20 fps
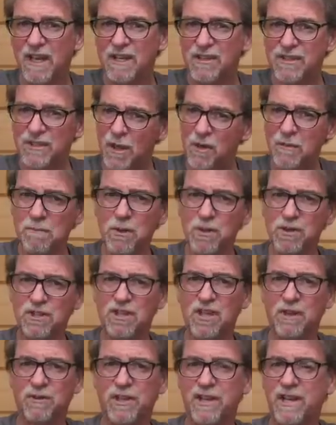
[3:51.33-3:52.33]
So much
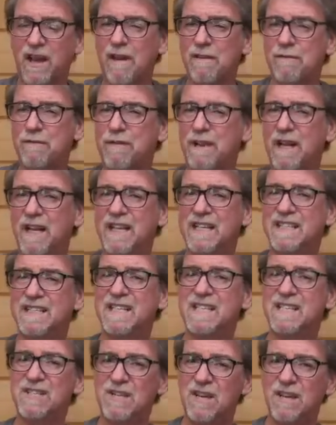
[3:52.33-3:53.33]
so that I feel it
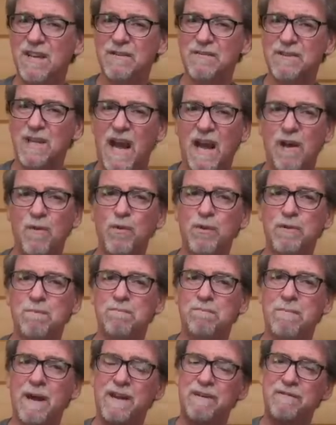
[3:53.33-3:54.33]
deserves and
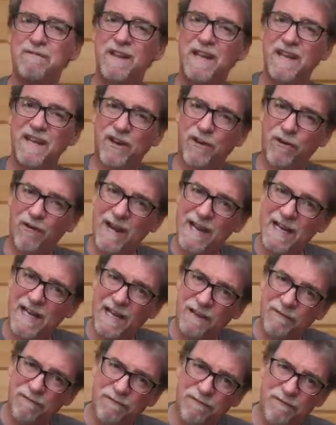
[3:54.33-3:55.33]
would benefit
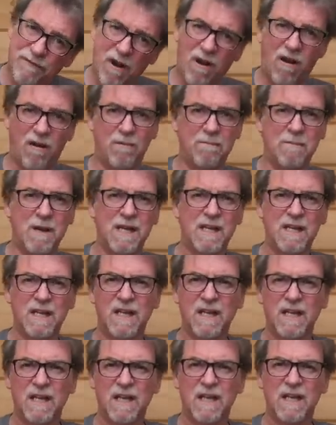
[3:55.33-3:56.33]
greatly from
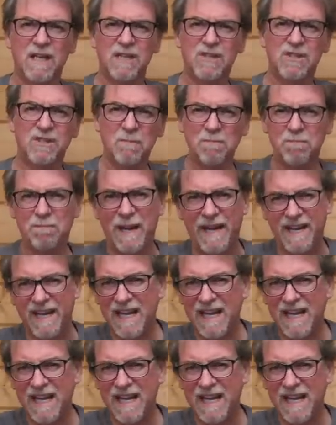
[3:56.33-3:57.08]
some better